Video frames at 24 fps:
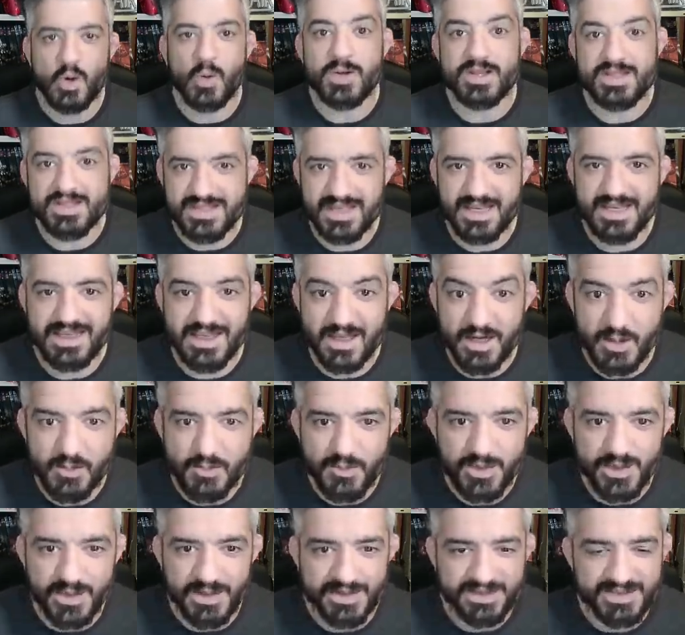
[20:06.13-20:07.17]
and check their
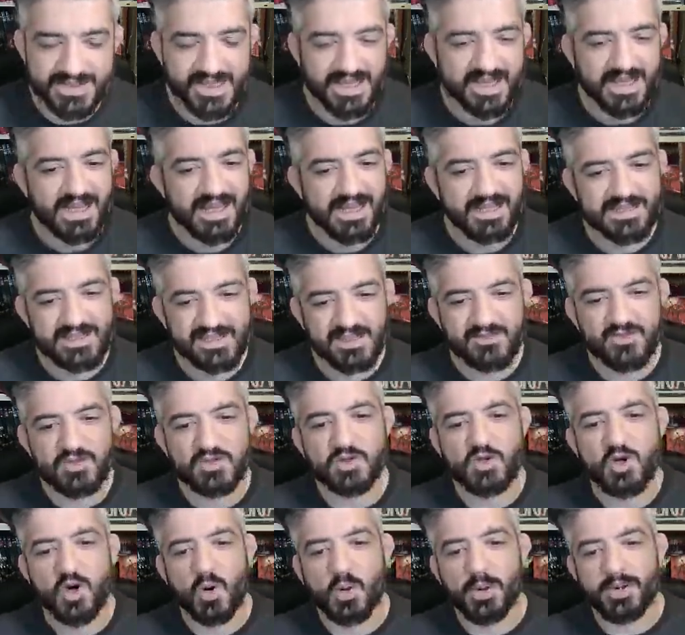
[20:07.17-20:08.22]
builds. And if you
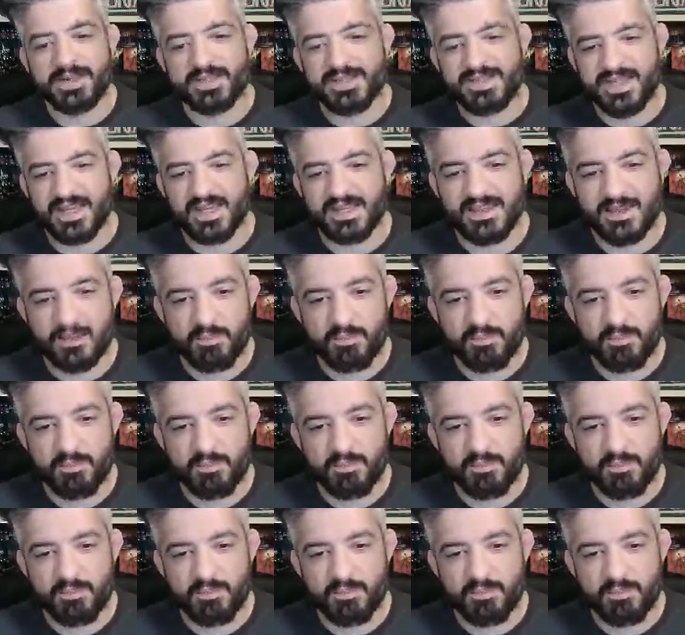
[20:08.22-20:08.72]
go and check the